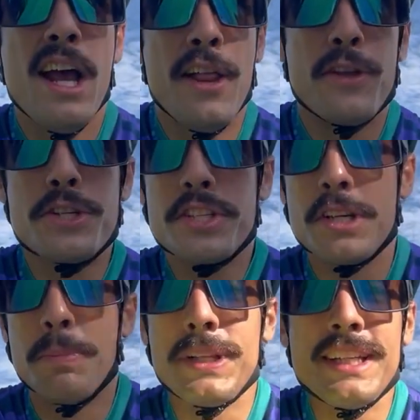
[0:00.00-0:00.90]
they're just
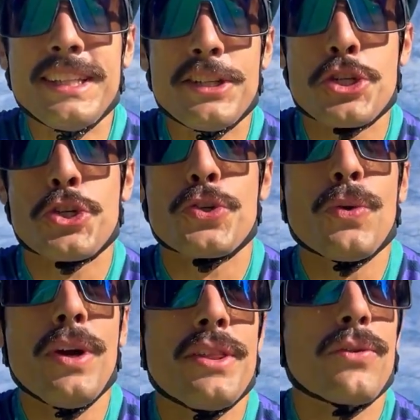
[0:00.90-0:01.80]
completely
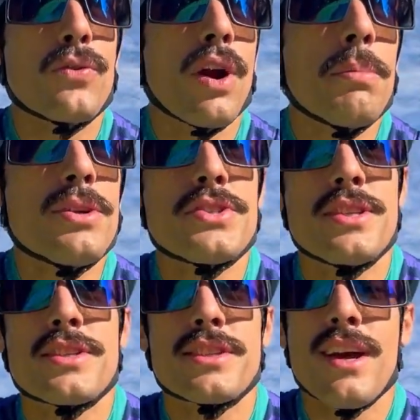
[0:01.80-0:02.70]
destroyed. The rubber's
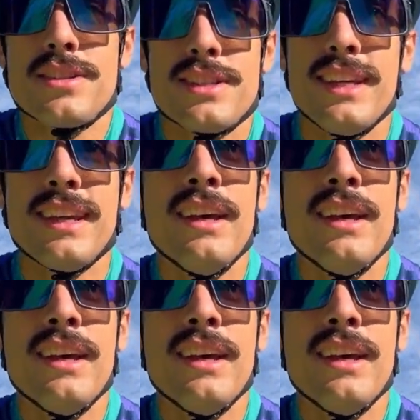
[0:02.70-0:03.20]
disgusting.